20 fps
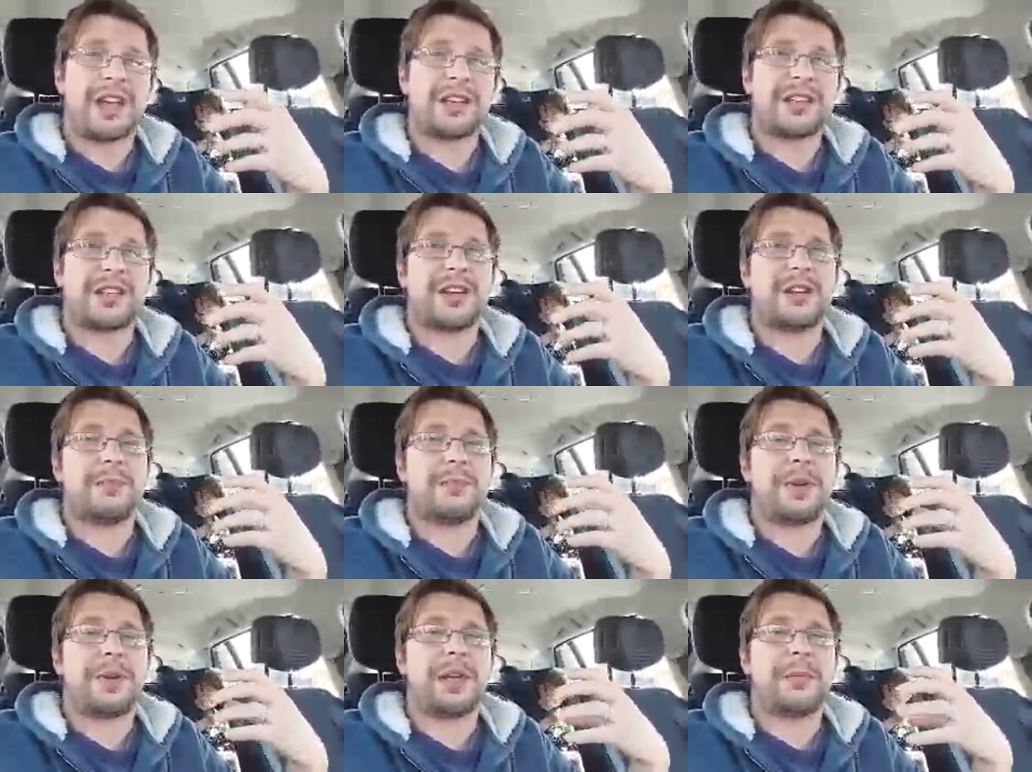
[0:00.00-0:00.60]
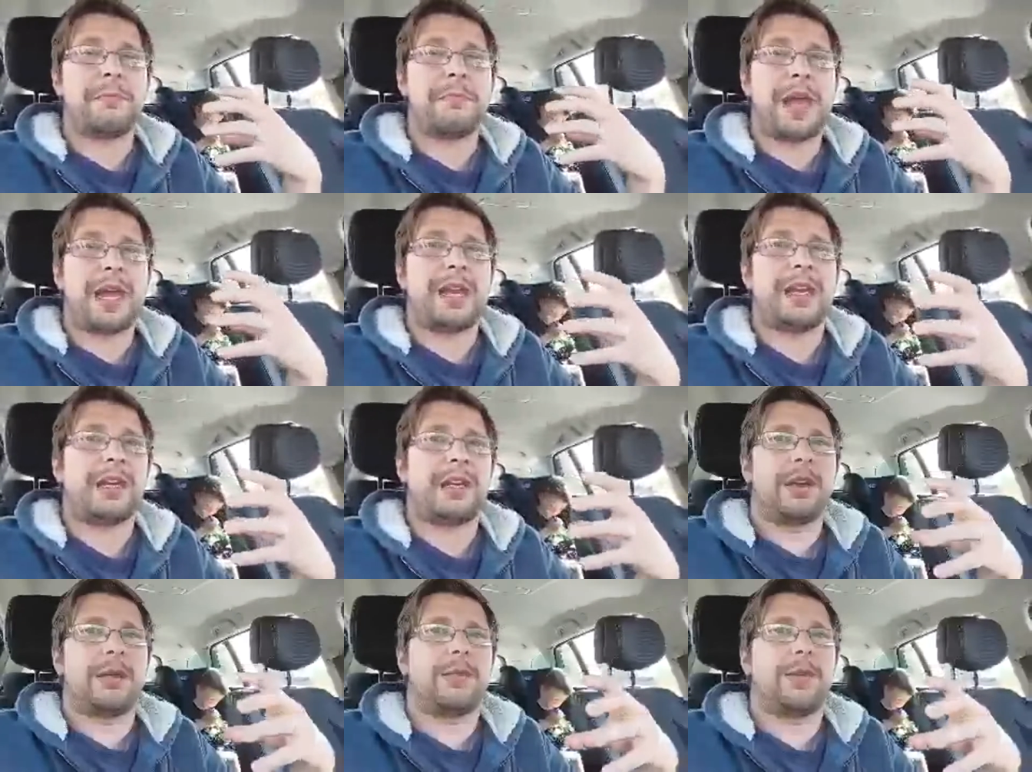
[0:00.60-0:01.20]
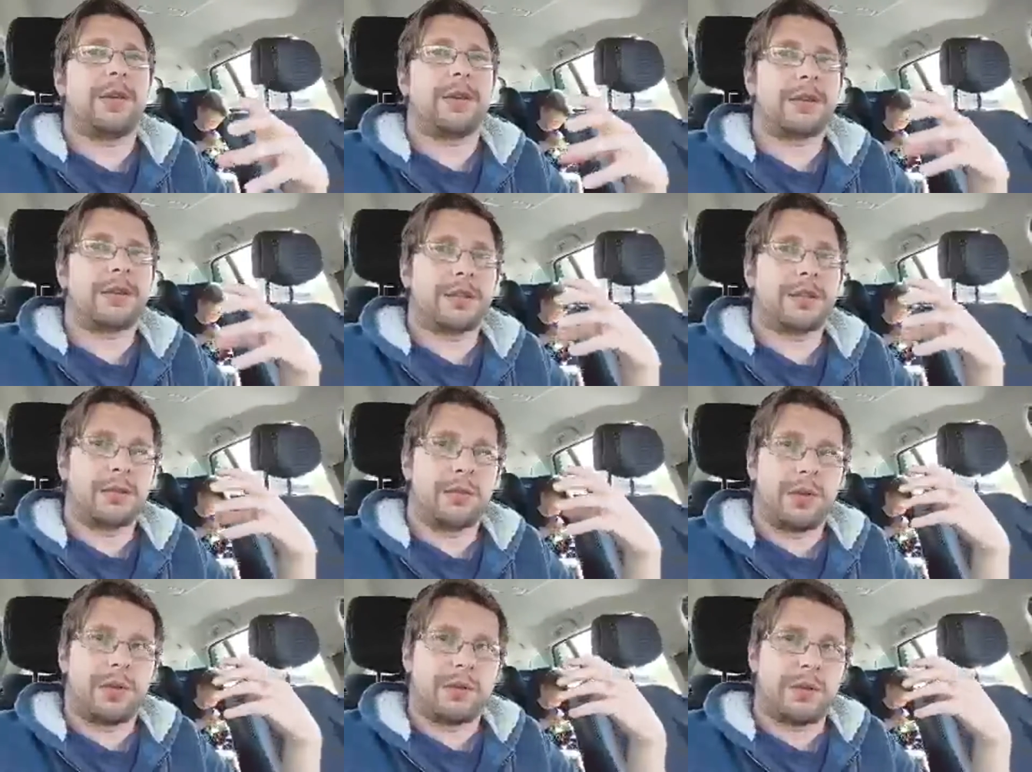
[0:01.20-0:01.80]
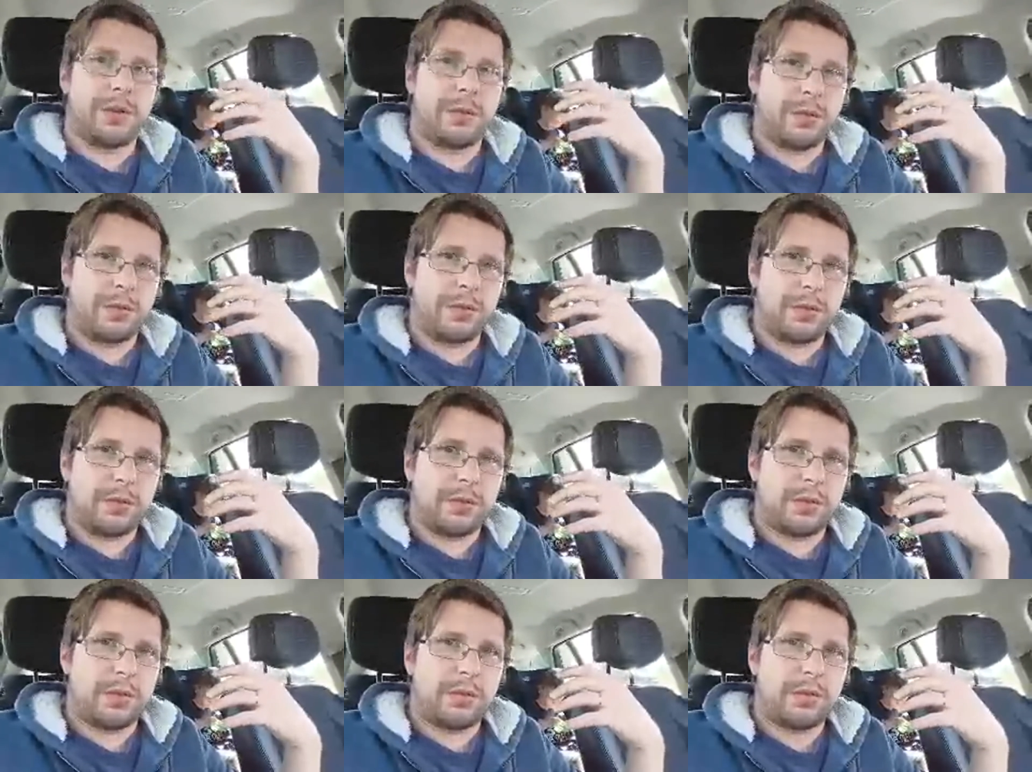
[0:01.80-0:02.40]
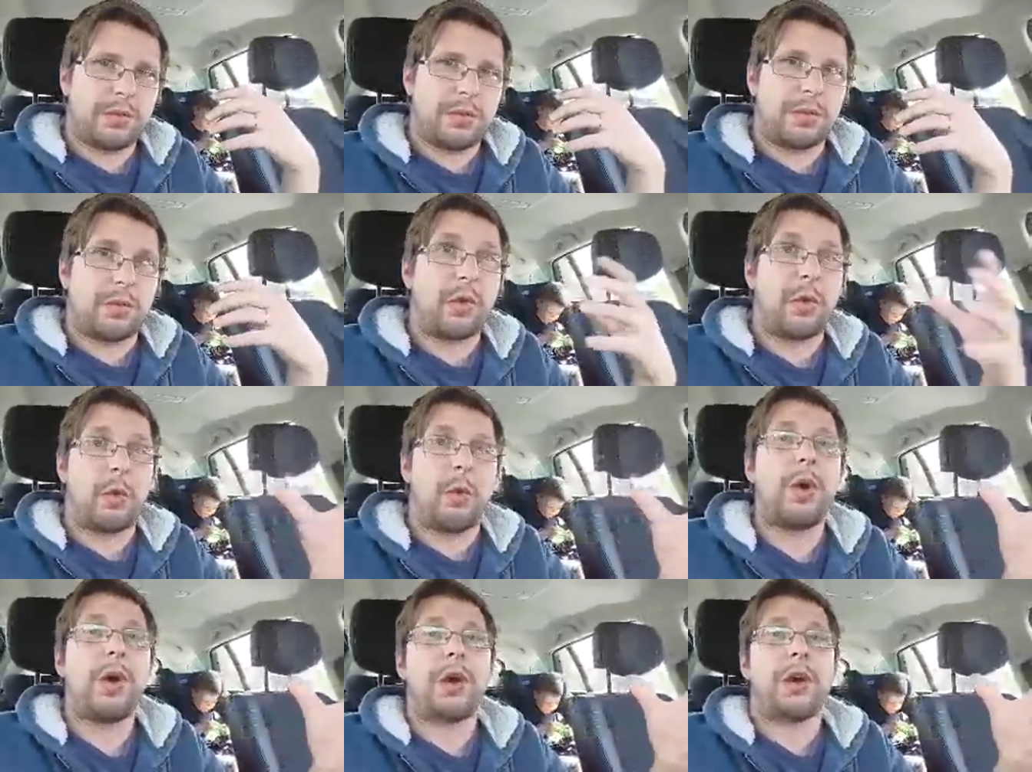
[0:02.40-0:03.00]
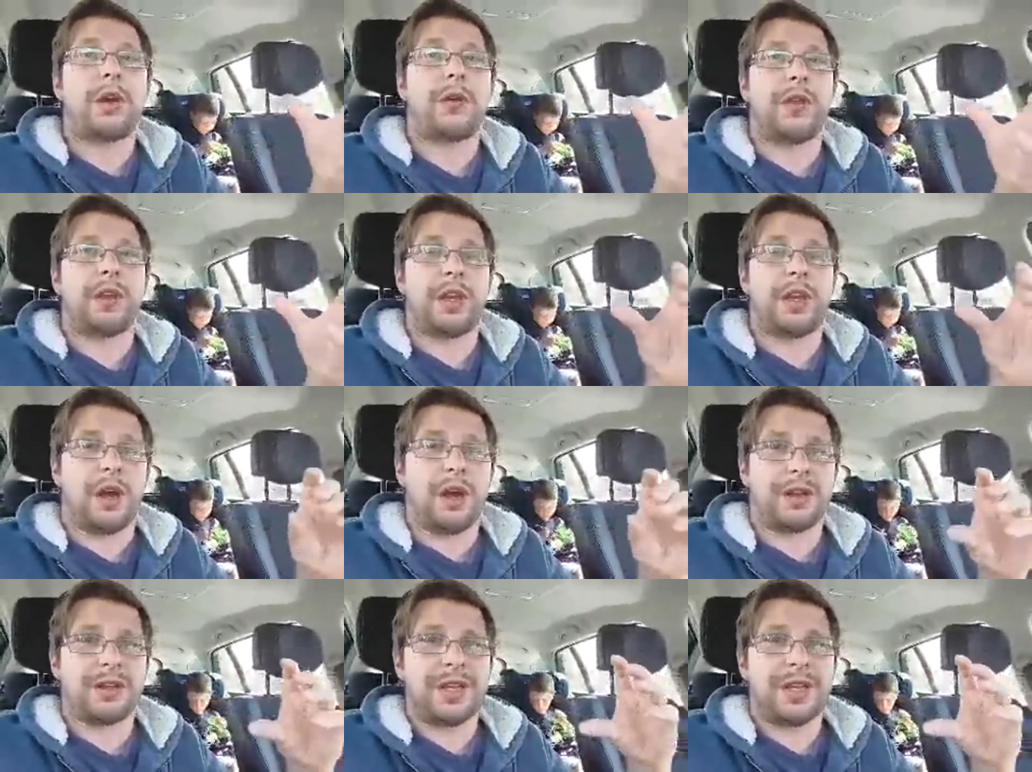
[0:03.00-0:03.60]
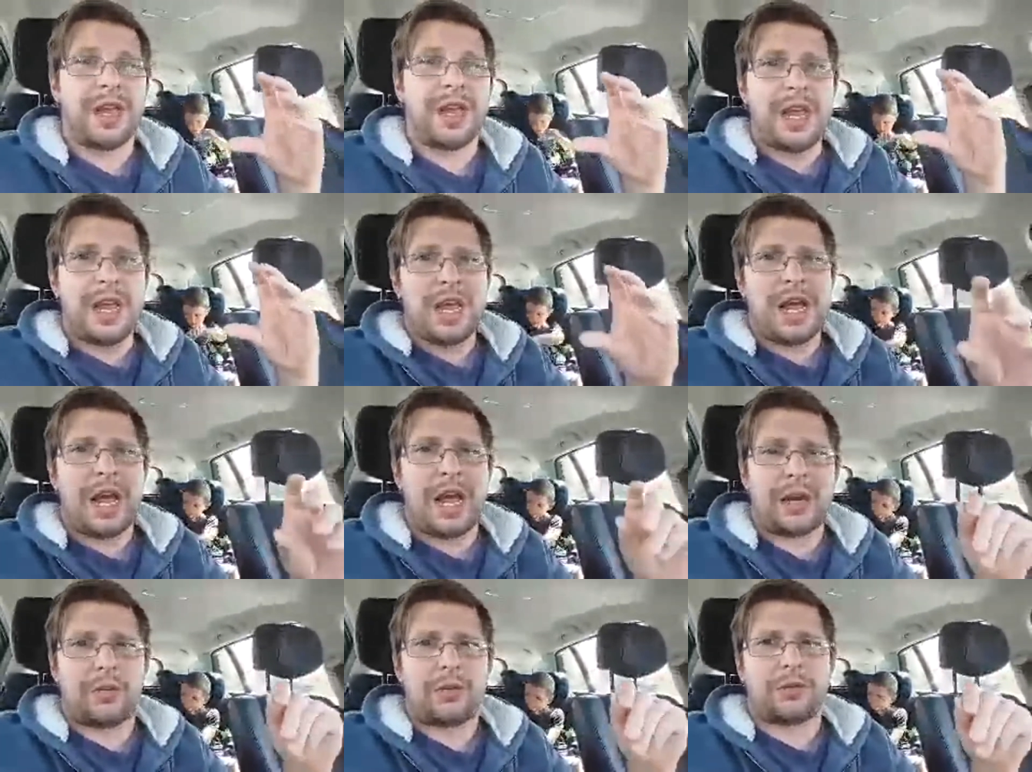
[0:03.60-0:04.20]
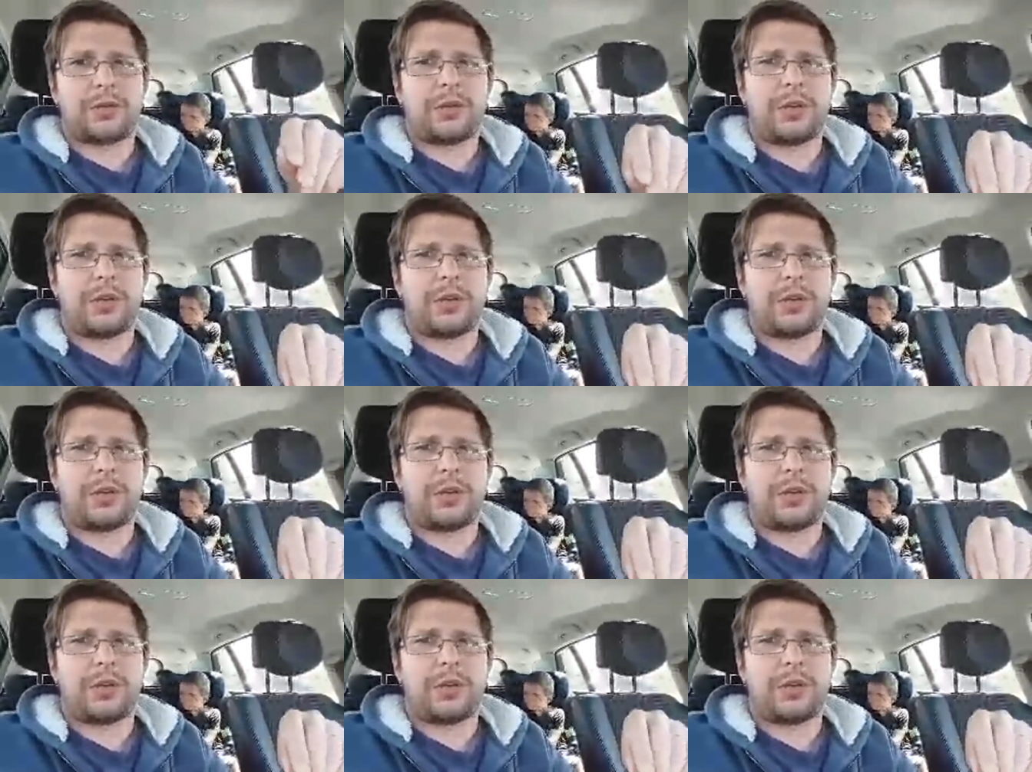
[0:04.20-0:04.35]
And that's going to be mainly of us doing the work at the yard and also